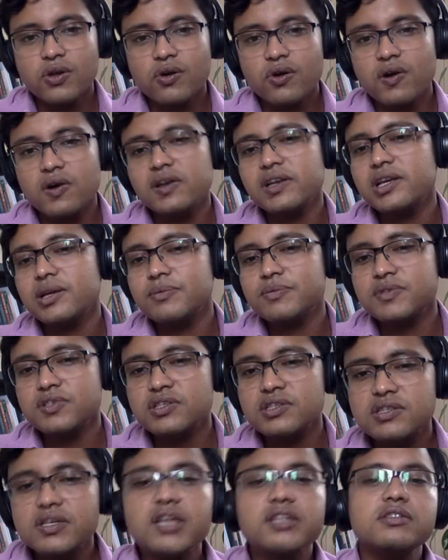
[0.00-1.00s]
or gives
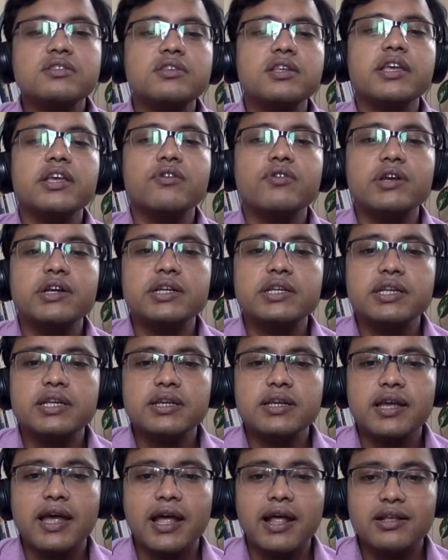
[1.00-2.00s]
such
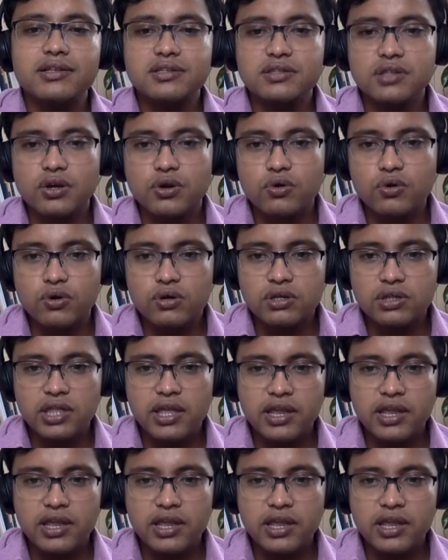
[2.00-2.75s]
security as the court